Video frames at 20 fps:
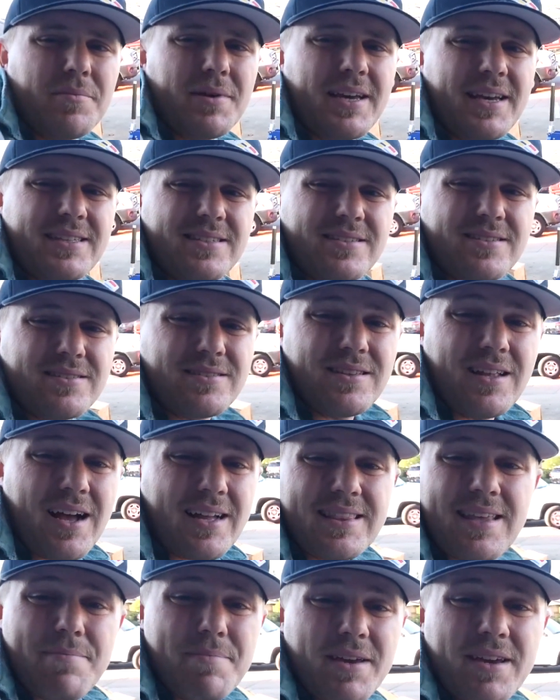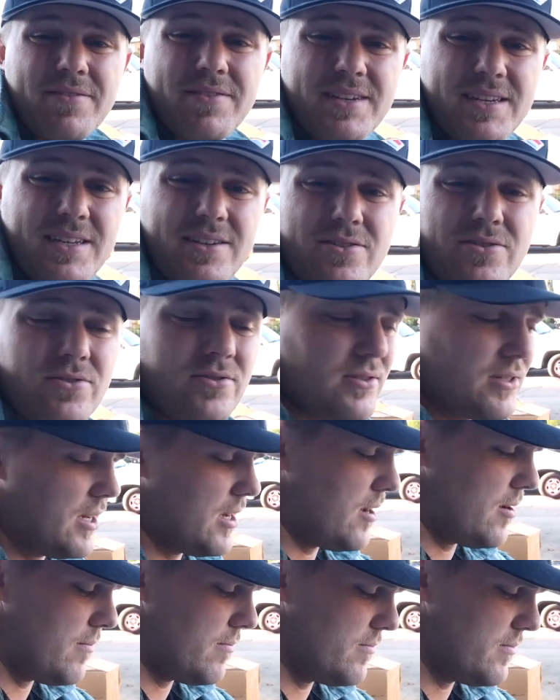It's not that big of a deal.
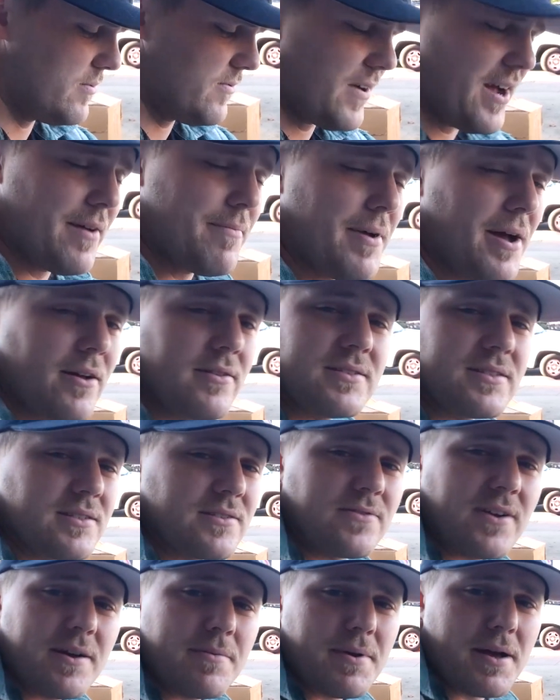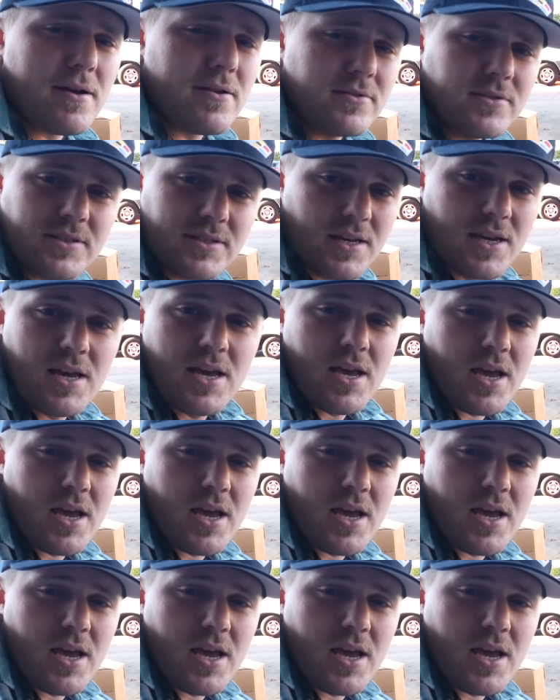5 pounds is 5 pounds.